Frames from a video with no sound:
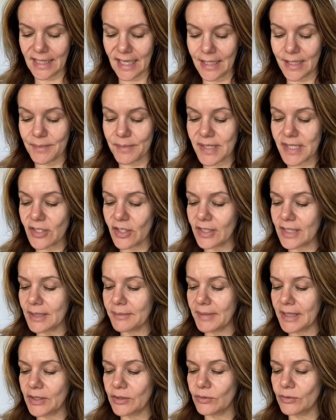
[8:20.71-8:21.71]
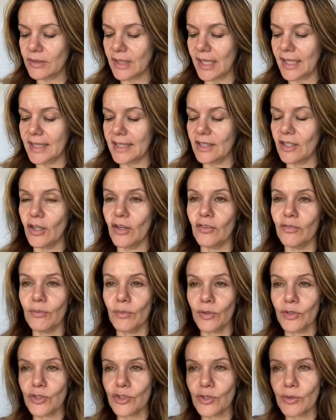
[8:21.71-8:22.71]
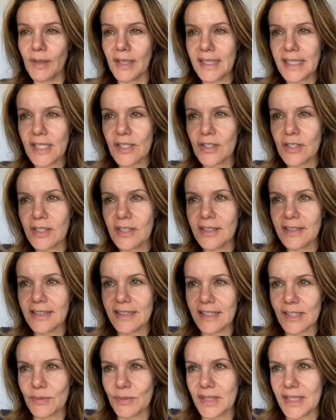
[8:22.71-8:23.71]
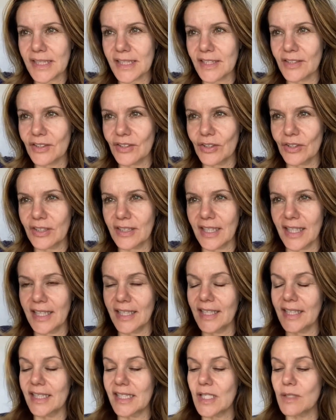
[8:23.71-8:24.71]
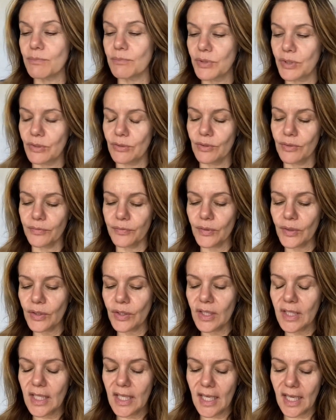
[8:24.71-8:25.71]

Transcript: I am starting my new line of moisturizer. This is what it's gonna look like. It's beautiful.